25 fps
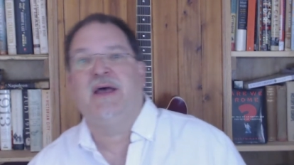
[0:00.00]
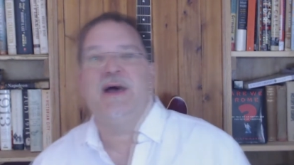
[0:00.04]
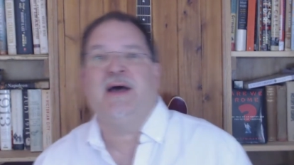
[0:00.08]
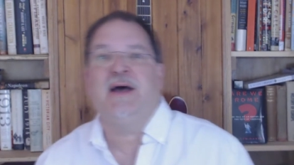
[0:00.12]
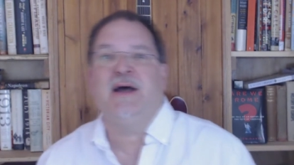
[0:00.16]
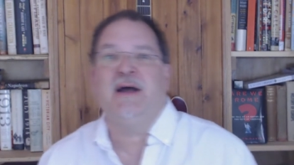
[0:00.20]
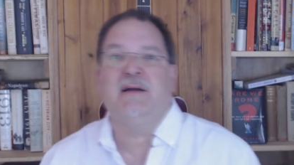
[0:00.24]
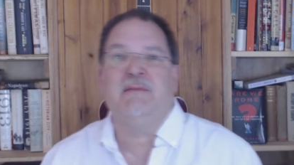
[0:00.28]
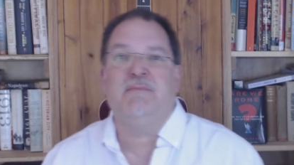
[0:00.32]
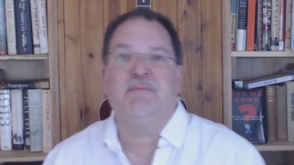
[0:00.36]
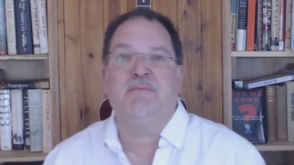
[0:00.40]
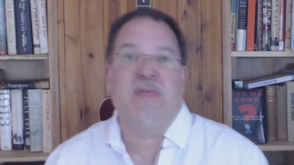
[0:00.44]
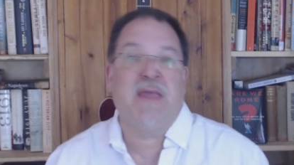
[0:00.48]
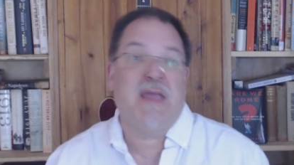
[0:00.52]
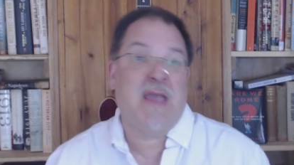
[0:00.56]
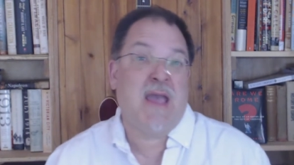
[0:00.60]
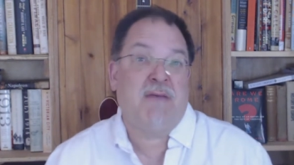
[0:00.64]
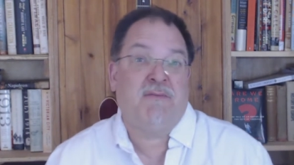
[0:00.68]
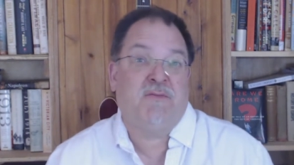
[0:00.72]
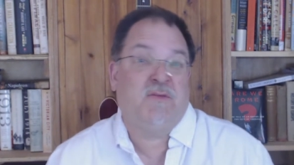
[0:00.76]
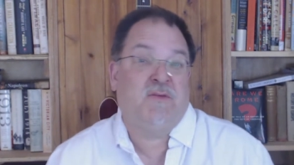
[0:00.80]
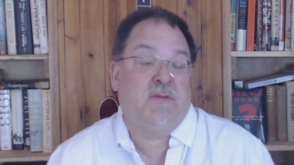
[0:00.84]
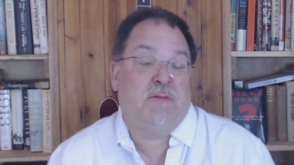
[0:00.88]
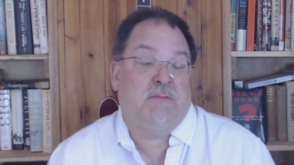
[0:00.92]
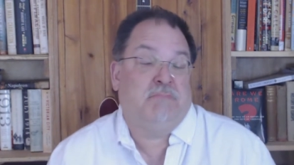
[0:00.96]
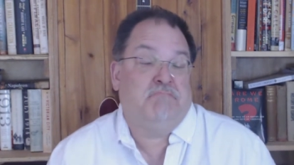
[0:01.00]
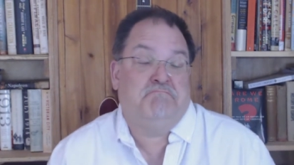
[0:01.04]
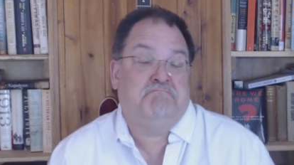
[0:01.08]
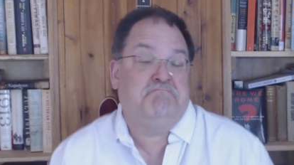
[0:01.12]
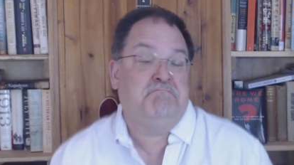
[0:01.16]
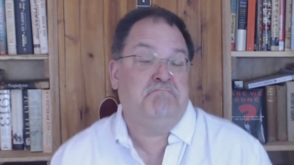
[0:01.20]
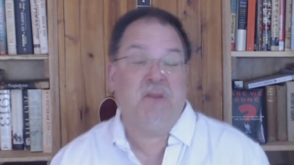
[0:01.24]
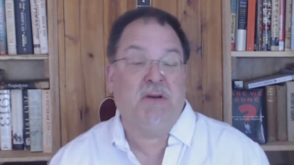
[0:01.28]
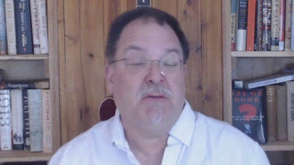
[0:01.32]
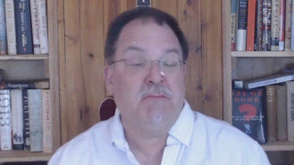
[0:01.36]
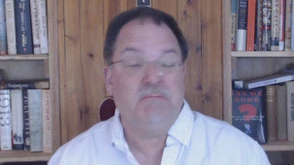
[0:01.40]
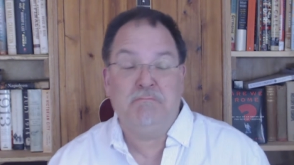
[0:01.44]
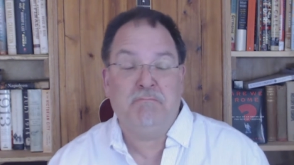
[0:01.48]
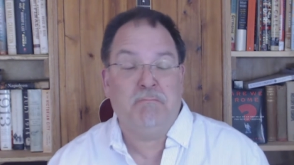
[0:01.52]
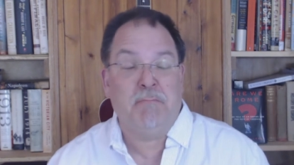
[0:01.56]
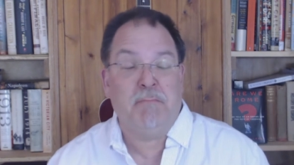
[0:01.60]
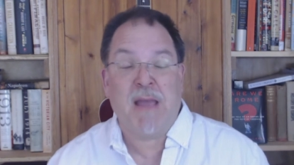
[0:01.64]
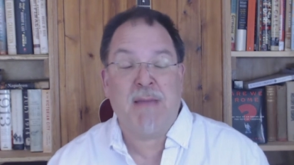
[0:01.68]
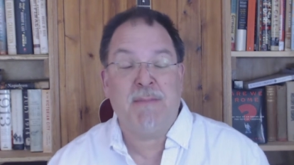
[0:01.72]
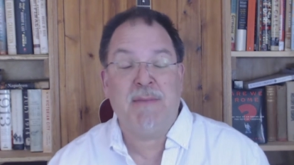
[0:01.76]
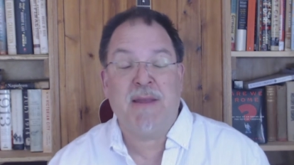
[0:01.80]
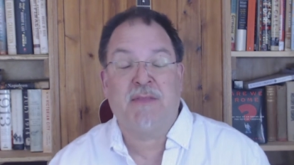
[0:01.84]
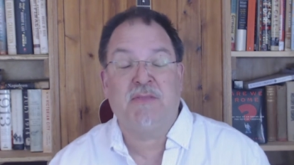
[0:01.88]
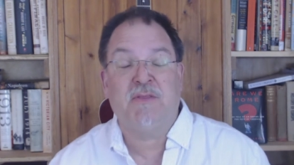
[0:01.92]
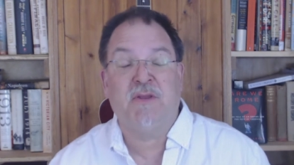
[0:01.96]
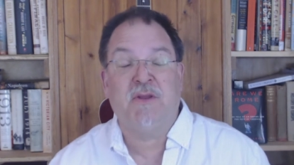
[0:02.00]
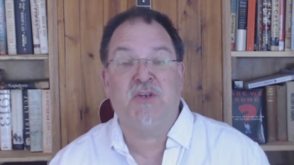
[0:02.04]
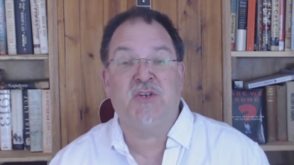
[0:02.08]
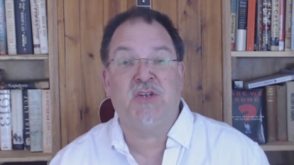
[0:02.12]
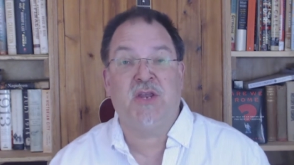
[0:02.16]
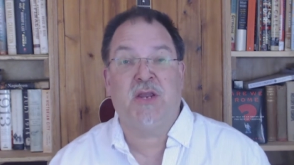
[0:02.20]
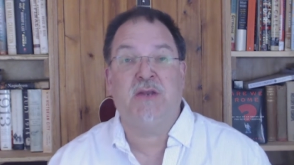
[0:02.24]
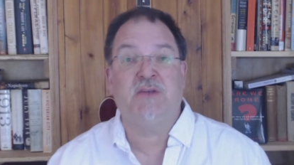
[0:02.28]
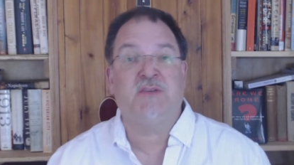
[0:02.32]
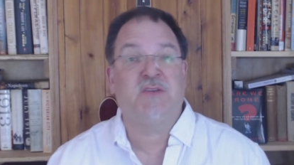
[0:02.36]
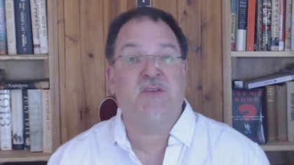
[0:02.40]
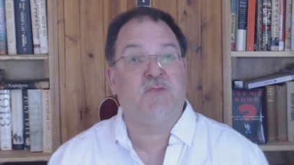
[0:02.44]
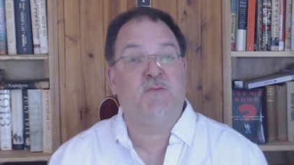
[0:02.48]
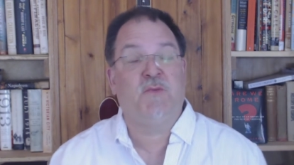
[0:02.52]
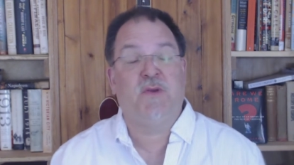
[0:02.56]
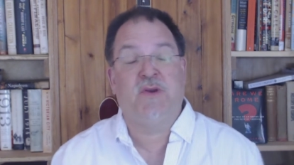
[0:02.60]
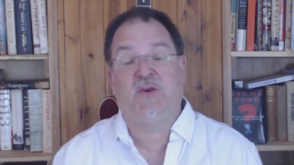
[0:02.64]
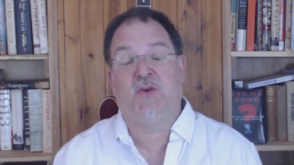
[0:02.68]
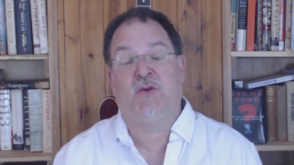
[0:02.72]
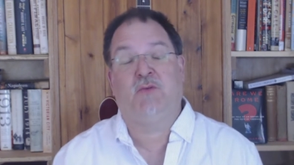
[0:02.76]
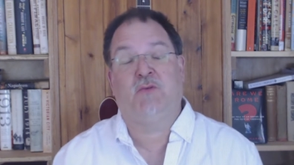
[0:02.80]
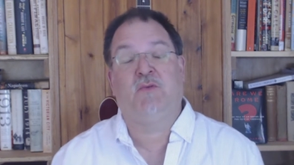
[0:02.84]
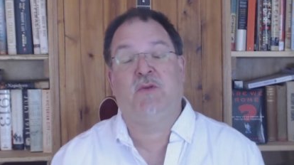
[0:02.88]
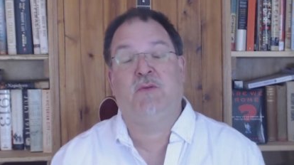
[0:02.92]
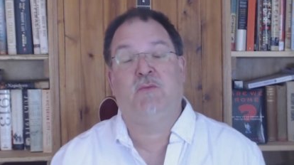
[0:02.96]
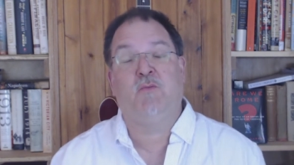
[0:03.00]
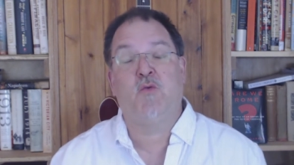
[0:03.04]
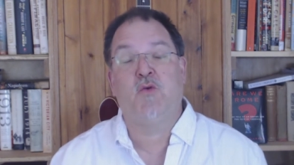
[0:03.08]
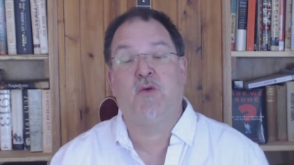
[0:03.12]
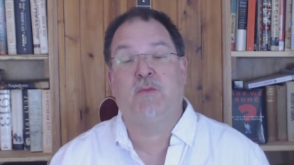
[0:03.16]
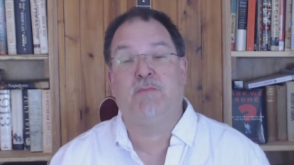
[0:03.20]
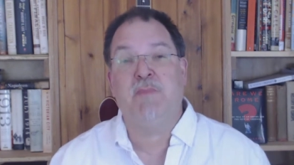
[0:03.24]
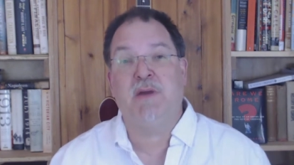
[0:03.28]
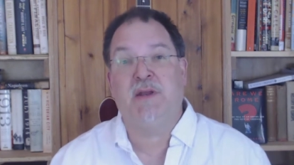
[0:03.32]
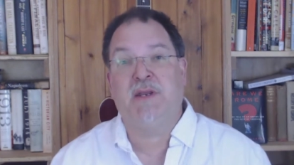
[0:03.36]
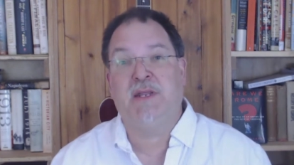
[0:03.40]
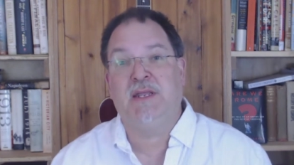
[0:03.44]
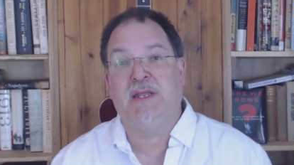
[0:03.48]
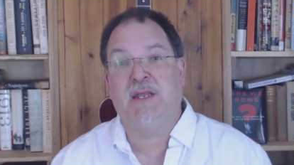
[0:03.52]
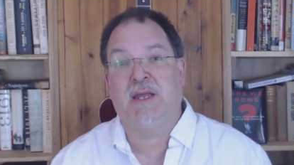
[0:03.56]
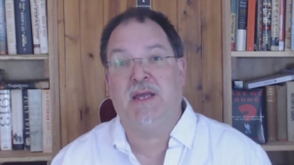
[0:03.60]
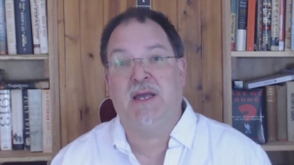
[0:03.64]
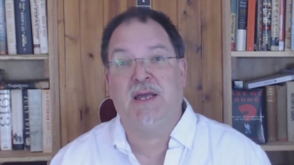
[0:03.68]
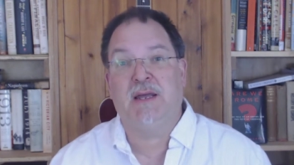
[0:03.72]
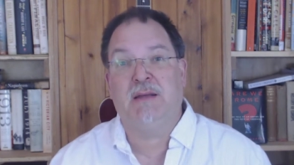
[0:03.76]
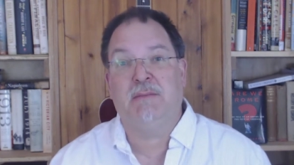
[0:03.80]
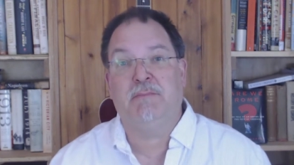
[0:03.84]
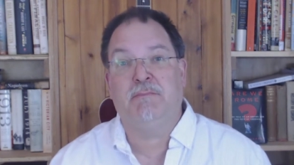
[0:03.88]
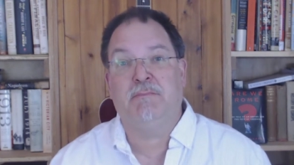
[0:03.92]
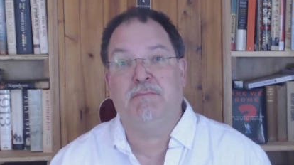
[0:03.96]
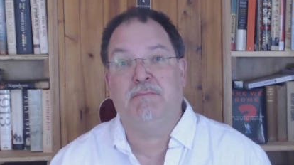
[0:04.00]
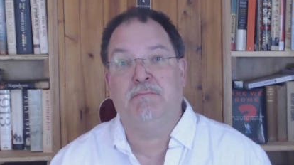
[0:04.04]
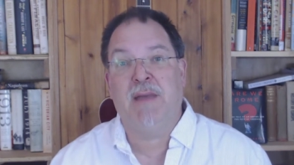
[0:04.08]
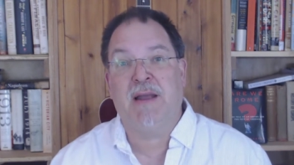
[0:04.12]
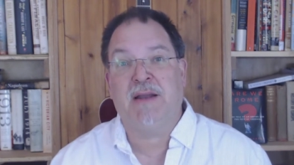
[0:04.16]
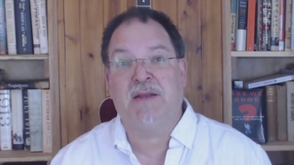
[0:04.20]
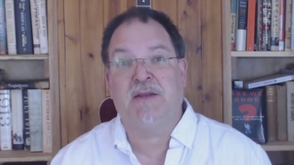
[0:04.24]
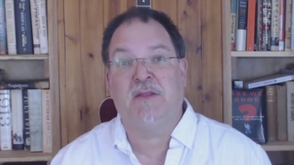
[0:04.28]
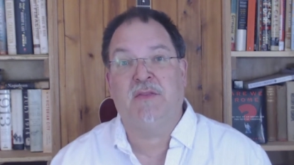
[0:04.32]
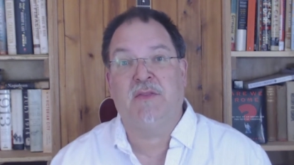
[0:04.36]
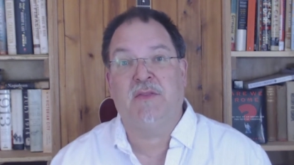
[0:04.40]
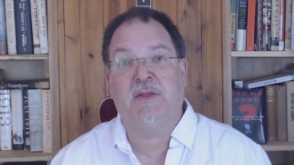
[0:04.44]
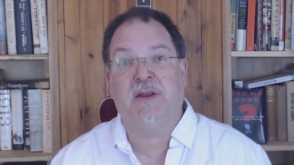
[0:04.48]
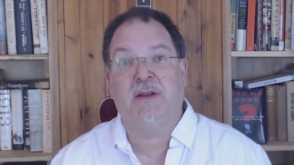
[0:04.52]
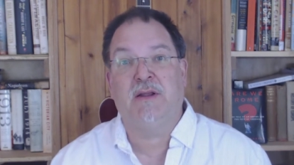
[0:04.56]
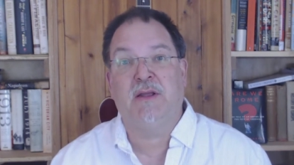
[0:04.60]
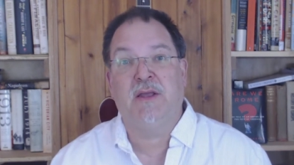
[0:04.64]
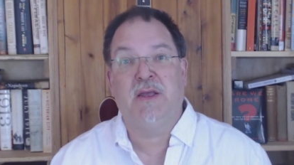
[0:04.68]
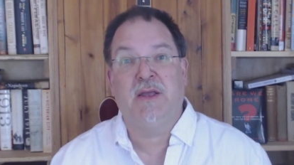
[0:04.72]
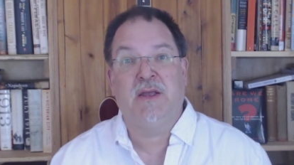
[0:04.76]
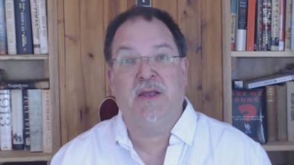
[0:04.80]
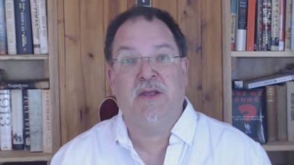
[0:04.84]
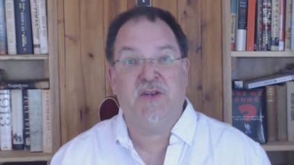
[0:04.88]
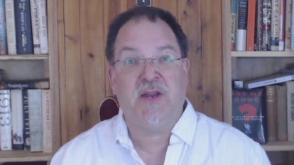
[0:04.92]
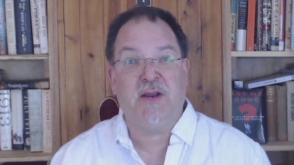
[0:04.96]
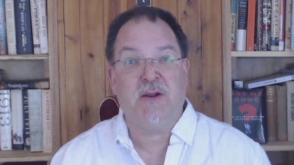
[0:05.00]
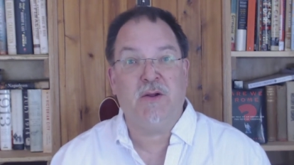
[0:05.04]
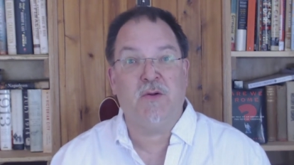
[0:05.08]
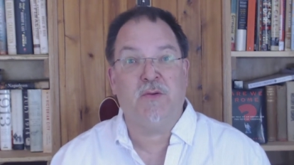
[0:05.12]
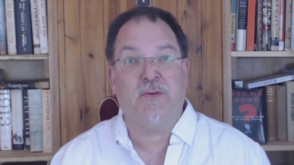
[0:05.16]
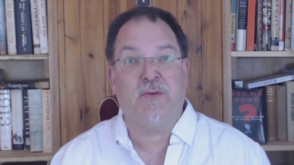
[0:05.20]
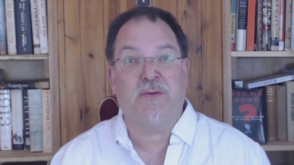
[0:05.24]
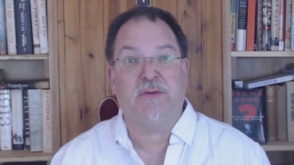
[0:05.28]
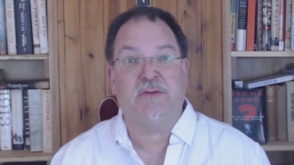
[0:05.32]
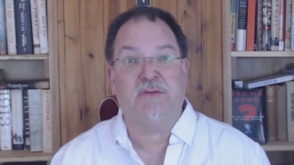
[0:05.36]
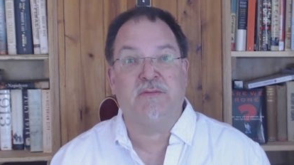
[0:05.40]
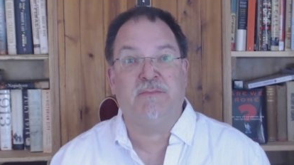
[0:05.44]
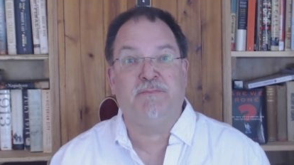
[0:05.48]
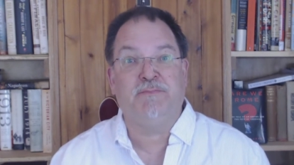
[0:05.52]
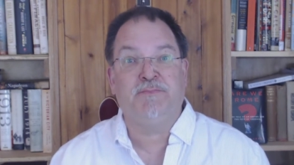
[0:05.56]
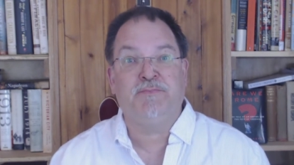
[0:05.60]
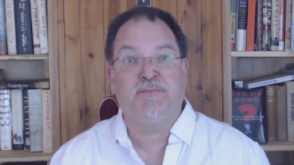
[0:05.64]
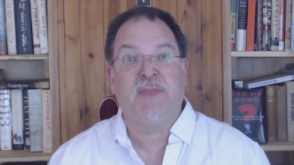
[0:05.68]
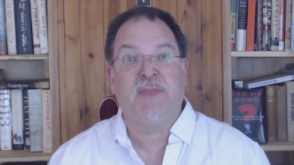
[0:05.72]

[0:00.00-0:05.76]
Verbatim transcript: uh, they have to, you know, buy back their shares and re reward money uh, back to their shareholders.